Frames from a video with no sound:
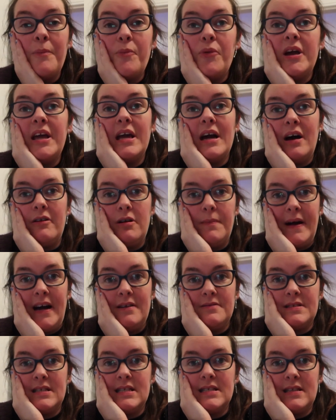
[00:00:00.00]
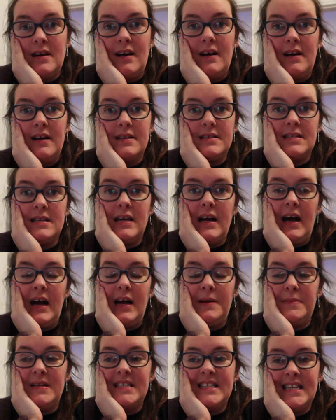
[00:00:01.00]
We are about to start
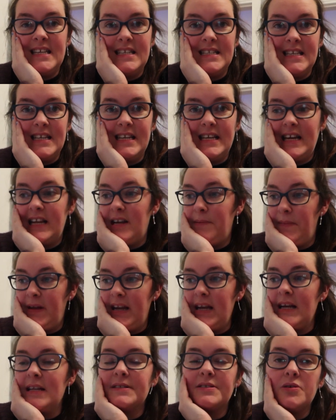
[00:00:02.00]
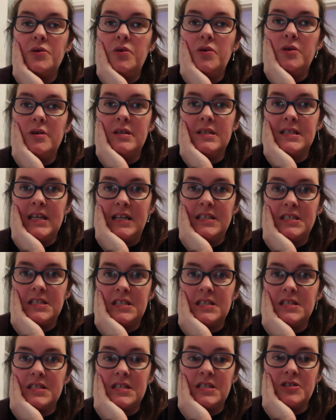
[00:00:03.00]
D&D in a minute, or
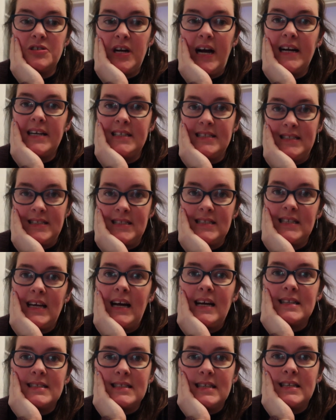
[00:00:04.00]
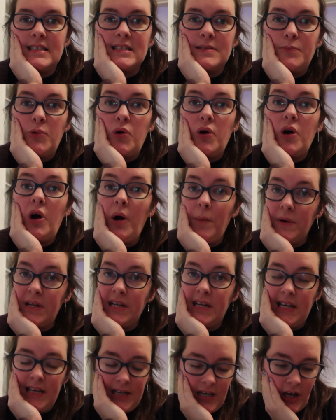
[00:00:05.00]
Dungeons and Dragons as it's more
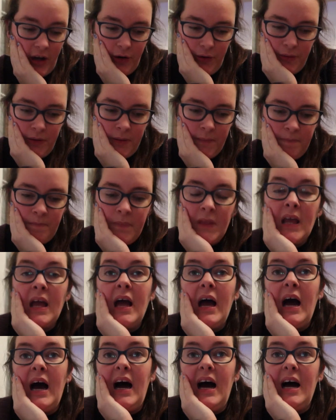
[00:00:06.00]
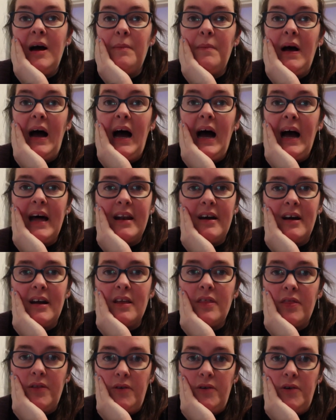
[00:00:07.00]
commonly known. And
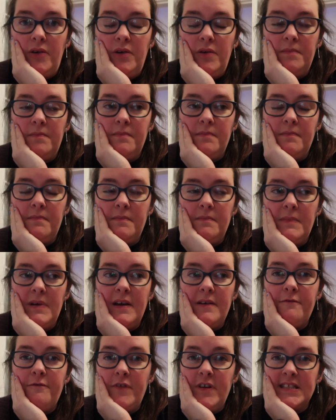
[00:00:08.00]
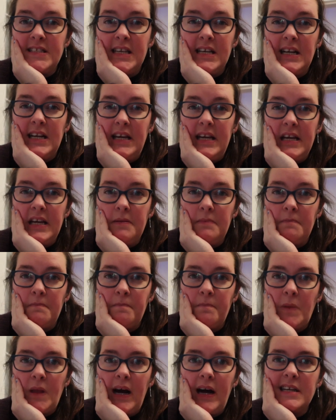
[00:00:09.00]
I thought, fittingly,
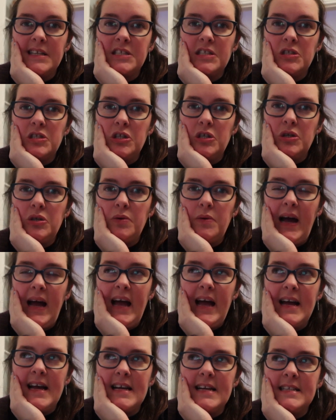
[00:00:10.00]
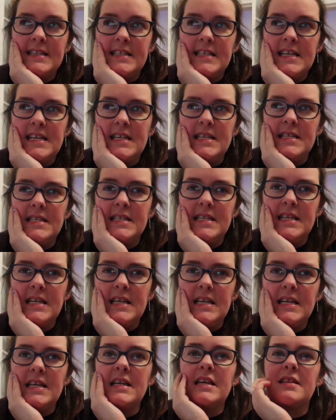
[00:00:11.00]
I should do a
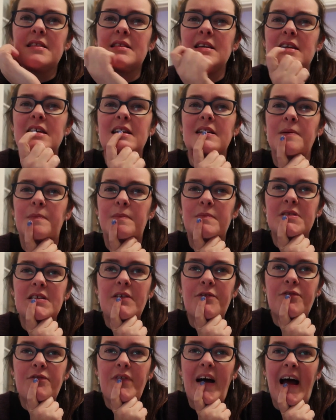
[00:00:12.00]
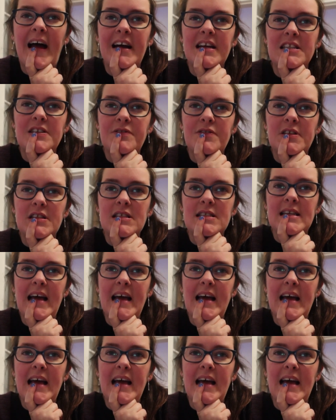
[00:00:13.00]
D&D themed fact of the